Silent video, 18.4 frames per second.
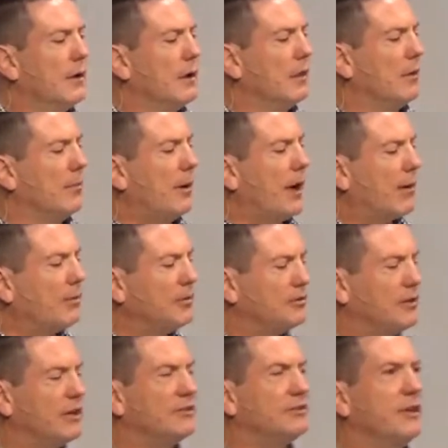And the Bible
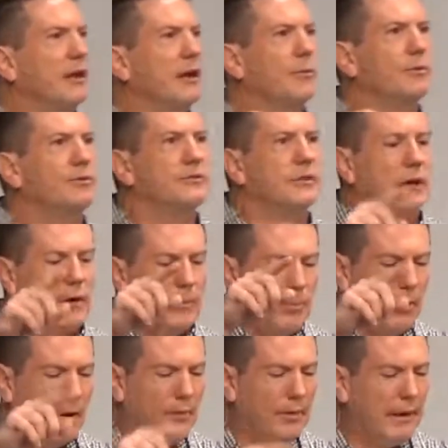says that it was there
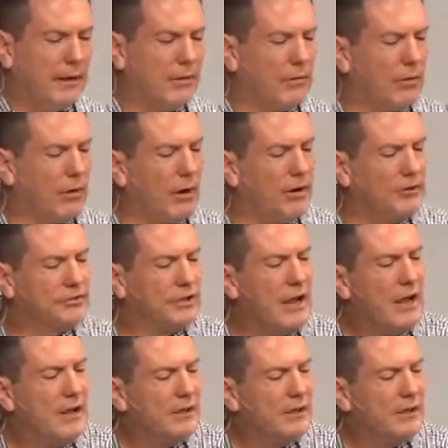upon that cross